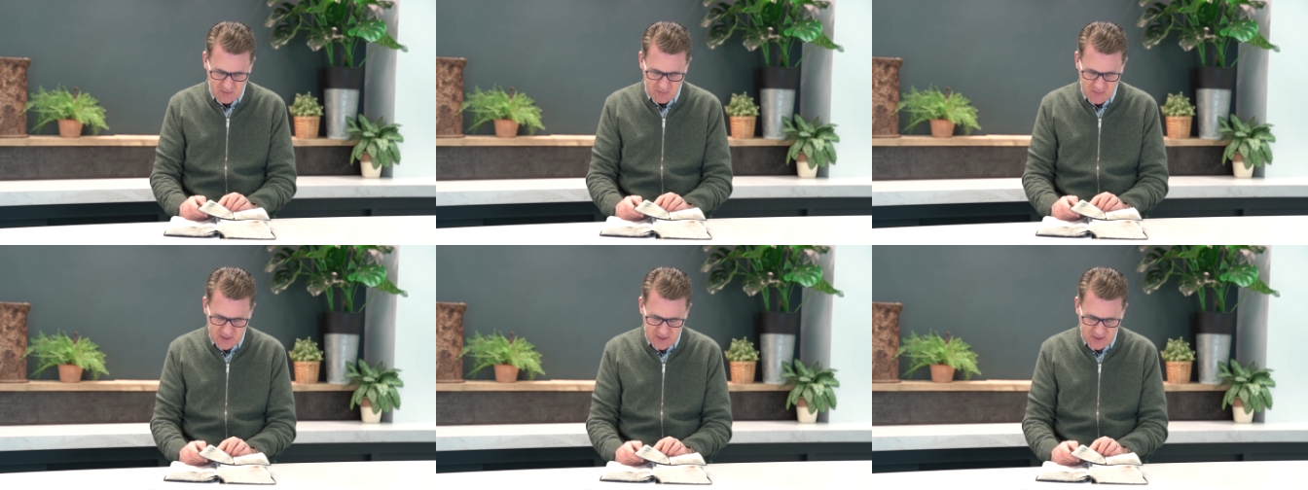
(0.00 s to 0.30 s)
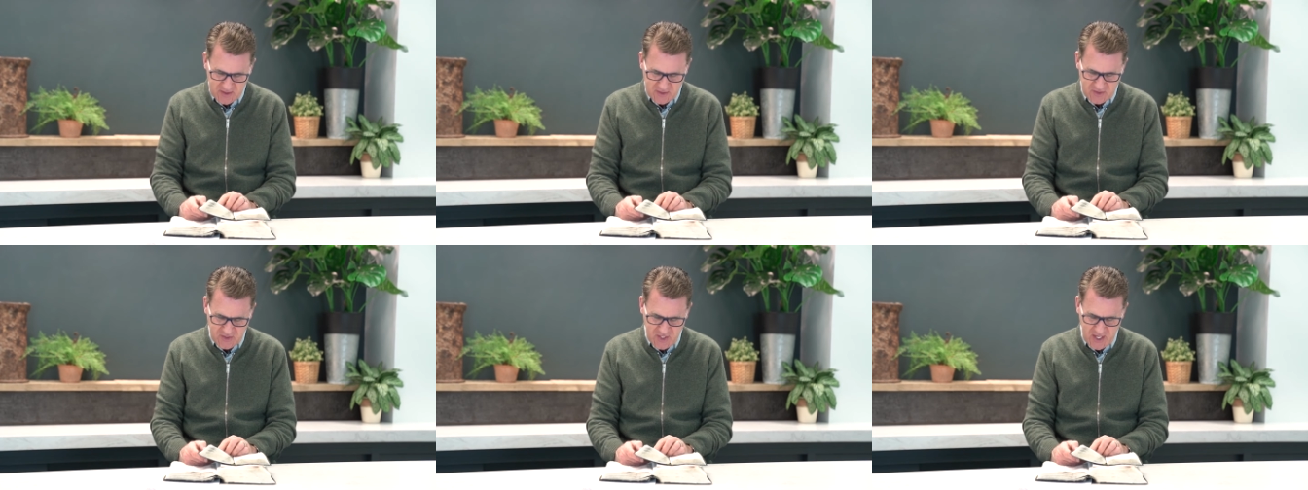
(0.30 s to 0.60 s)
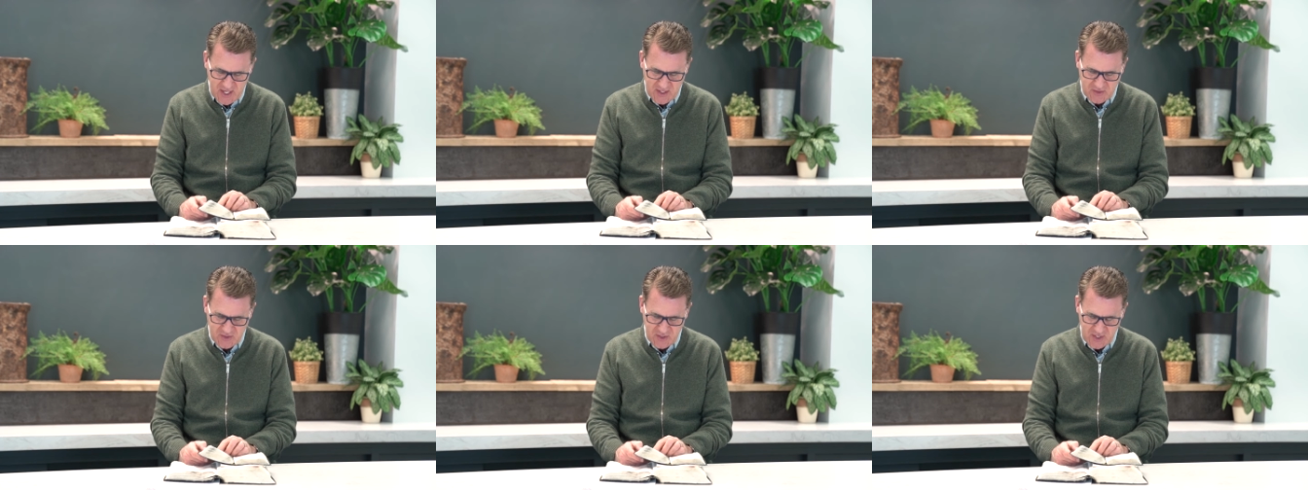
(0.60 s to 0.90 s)
But he
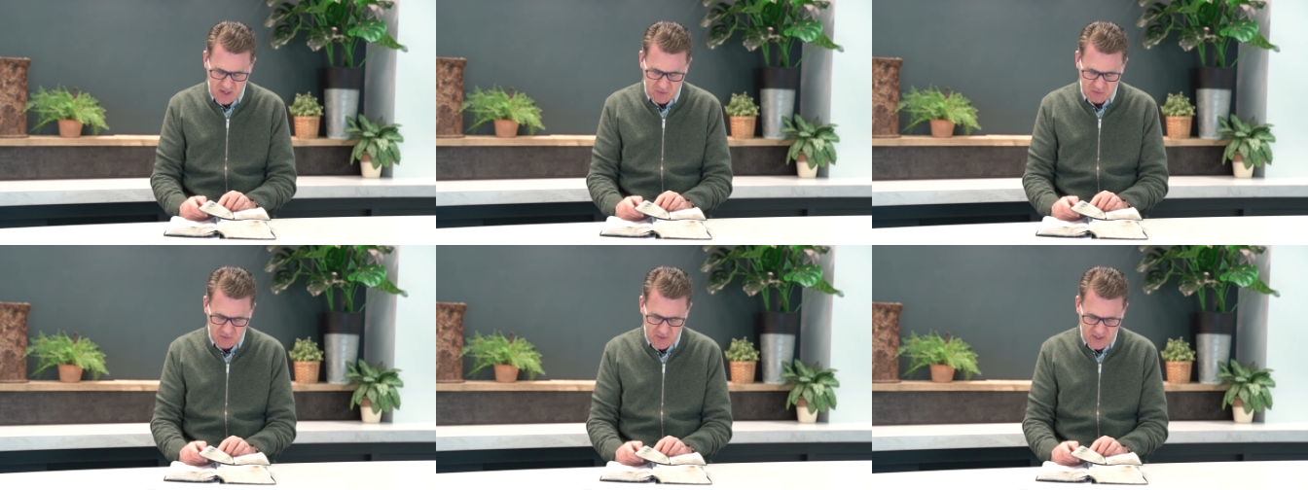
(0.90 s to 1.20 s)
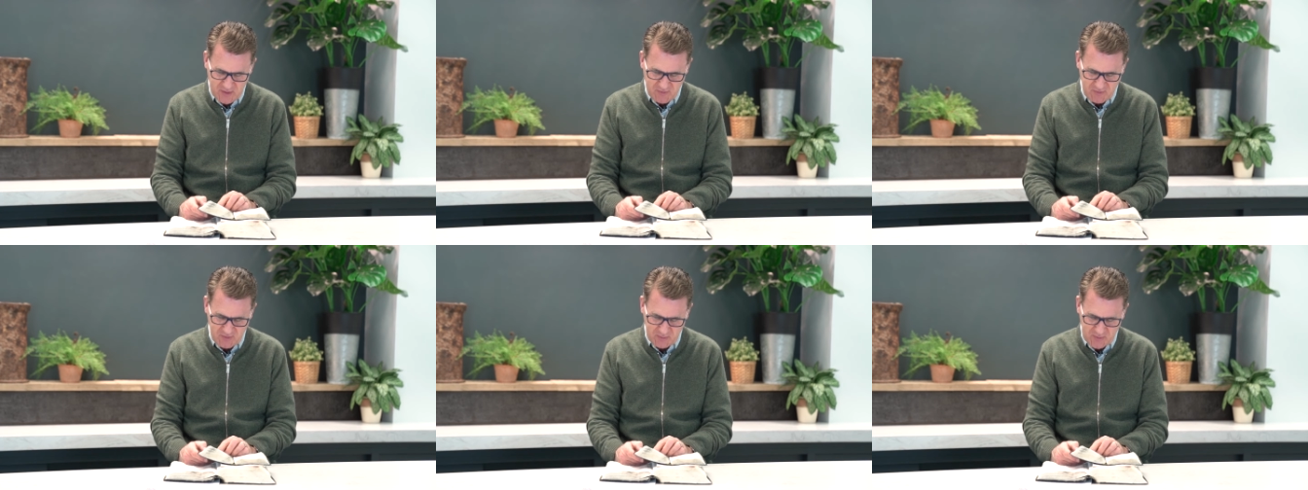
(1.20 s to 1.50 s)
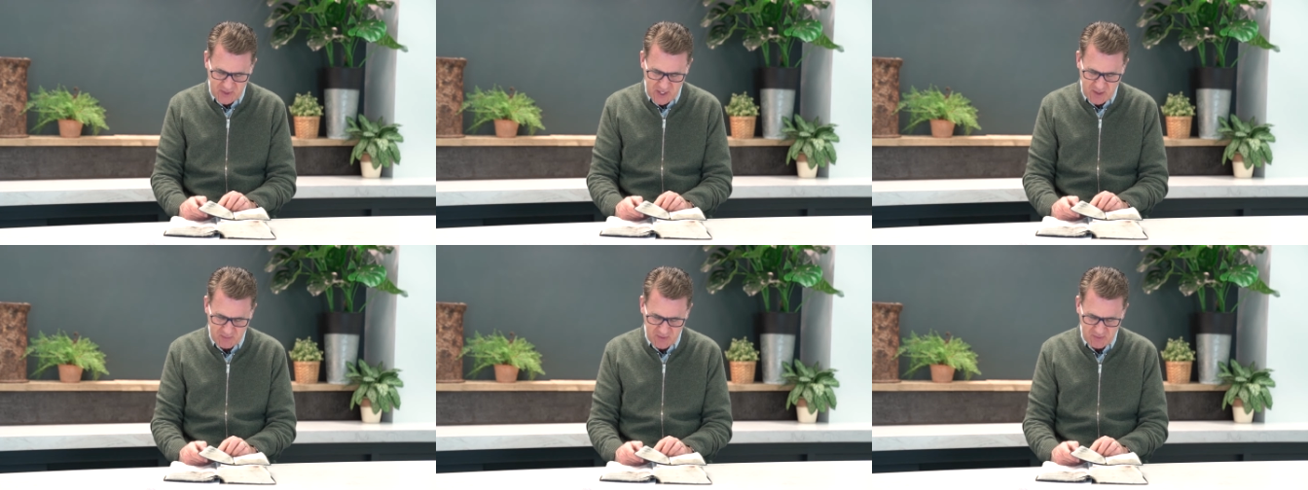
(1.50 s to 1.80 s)
says, and I'll read from
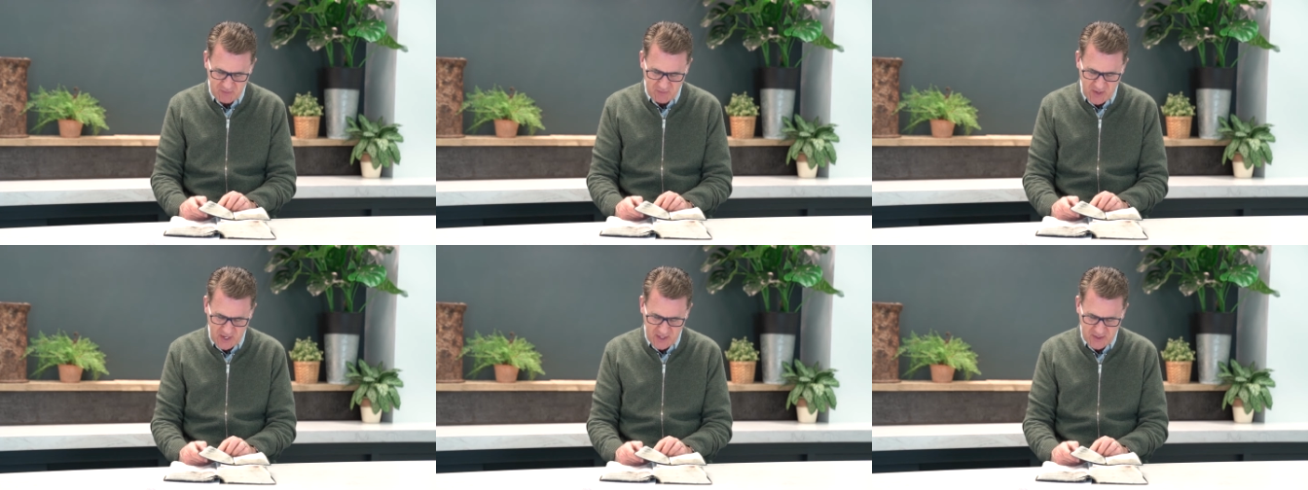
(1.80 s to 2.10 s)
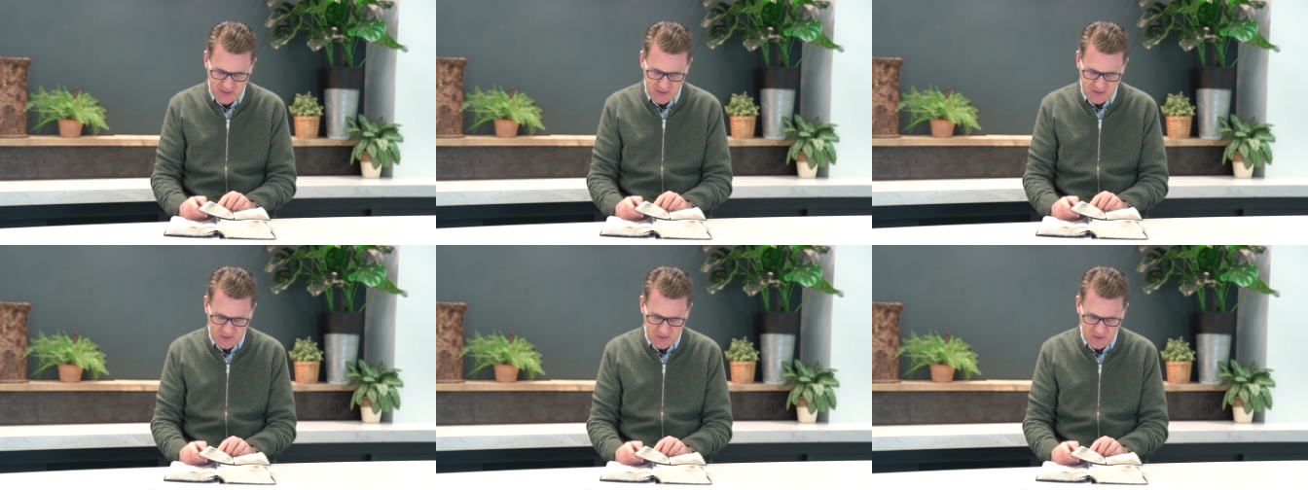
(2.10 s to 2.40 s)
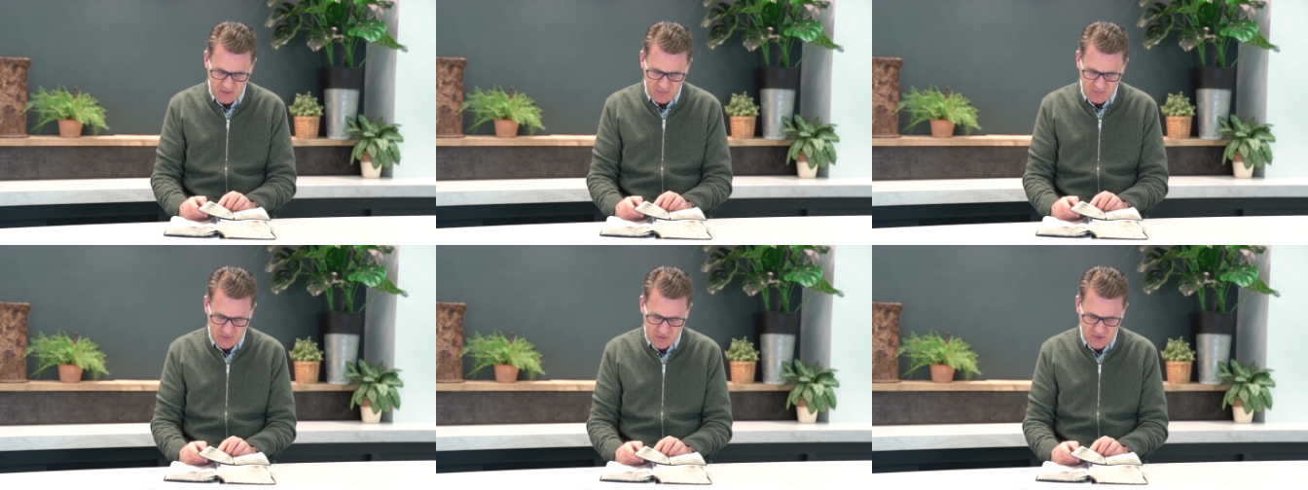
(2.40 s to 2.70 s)
the Amplified,
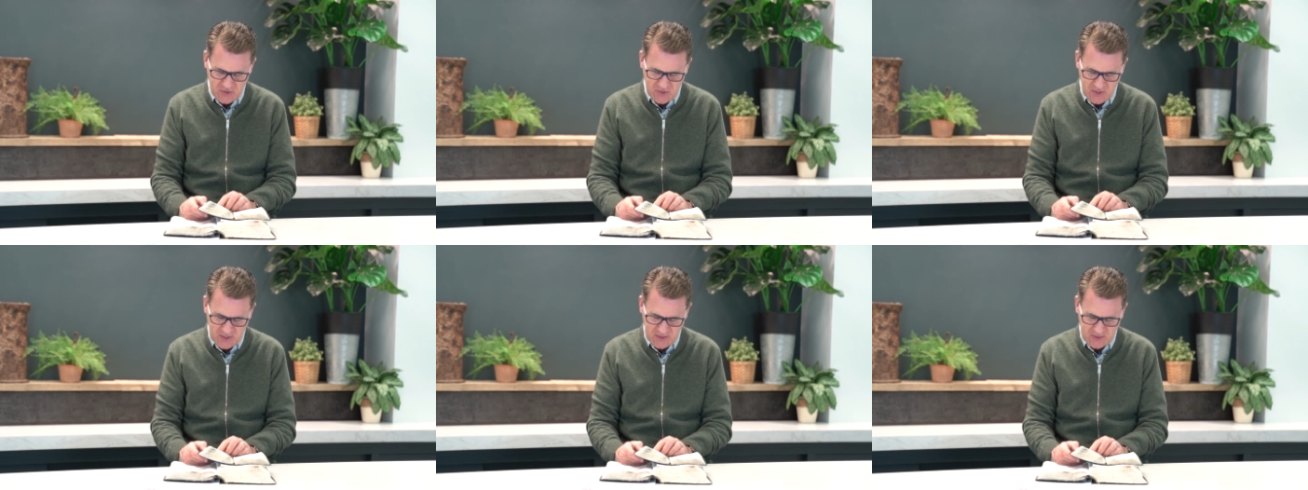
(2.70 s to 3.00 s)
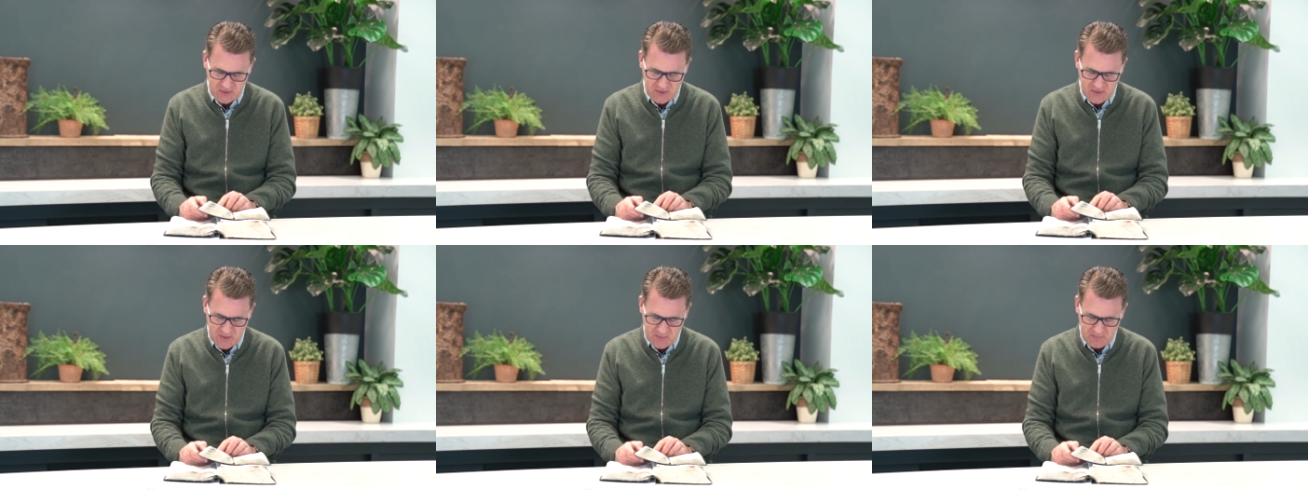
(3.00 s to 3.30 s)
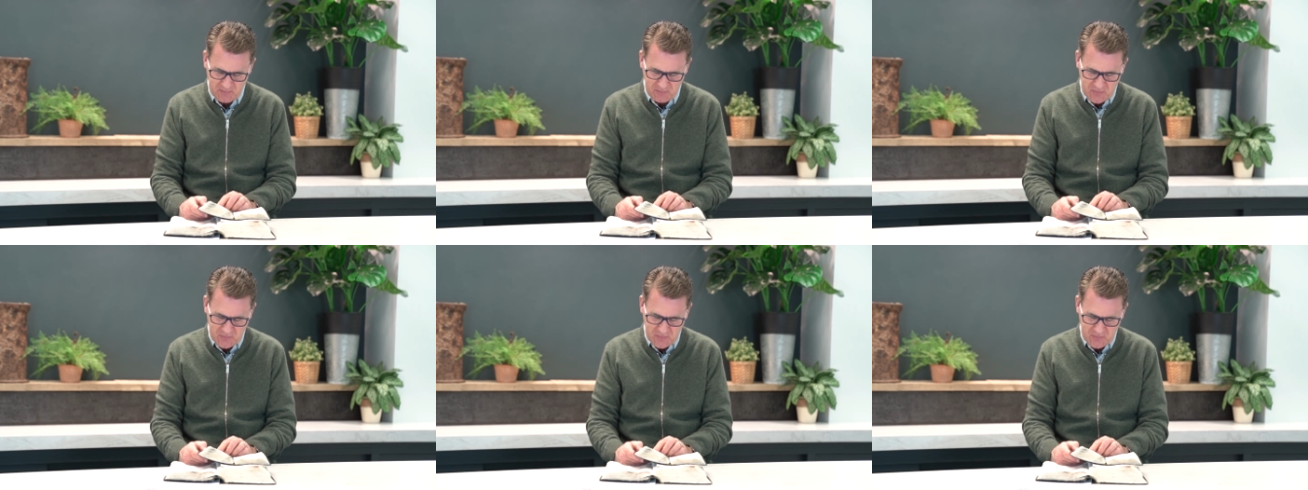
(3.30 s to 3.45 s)
verse 6